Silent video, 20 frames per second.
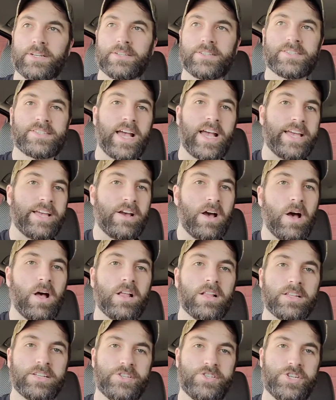
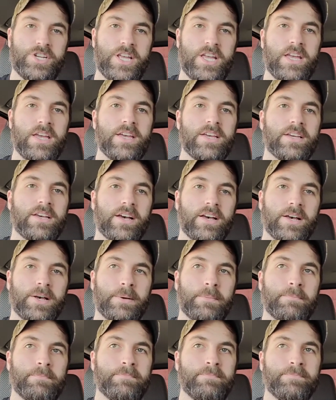psychology,
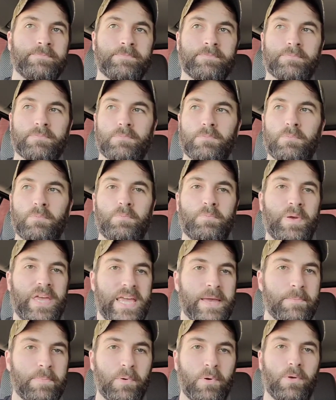um,
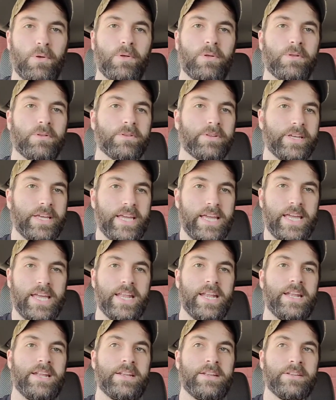people
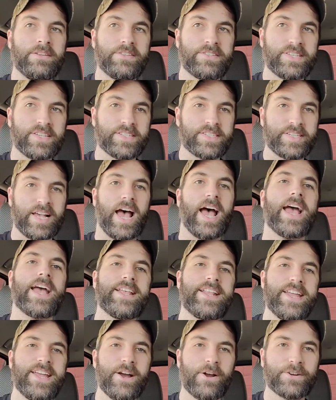in
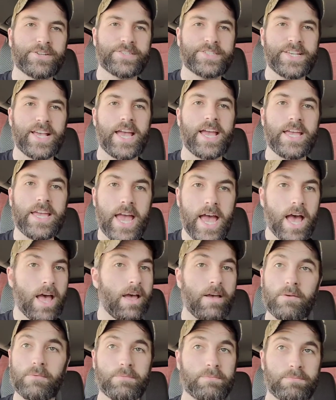society are saying,
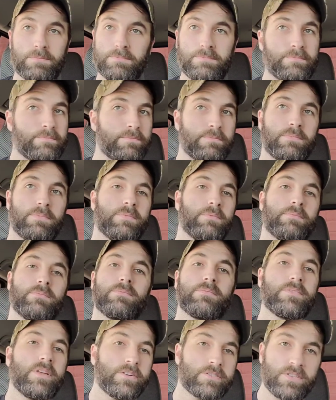yeah,
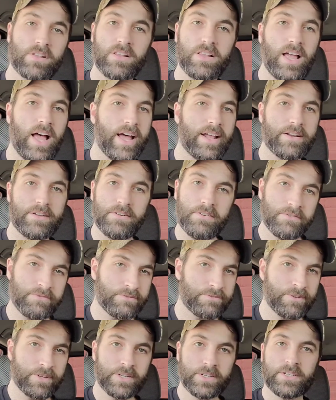there's a lot
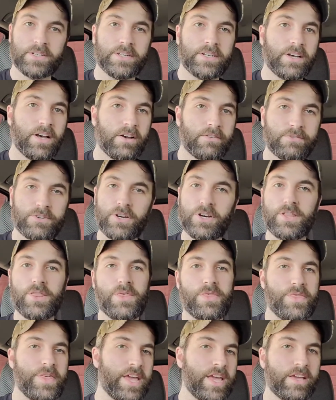of of
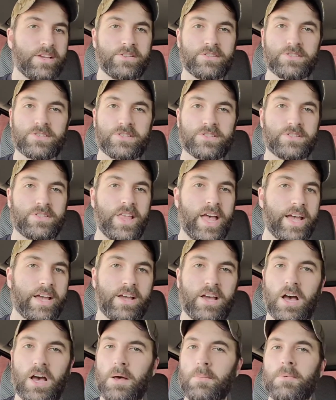good things that
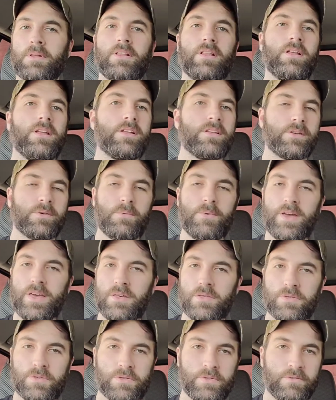come along
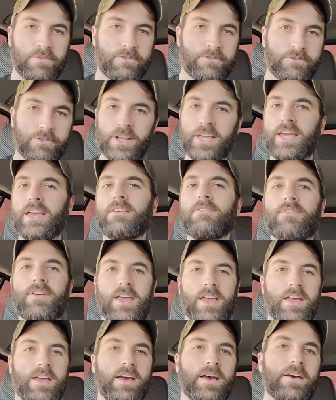with
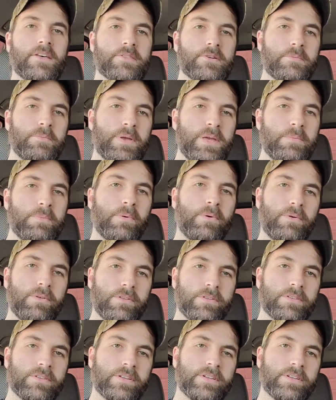forgiving other people.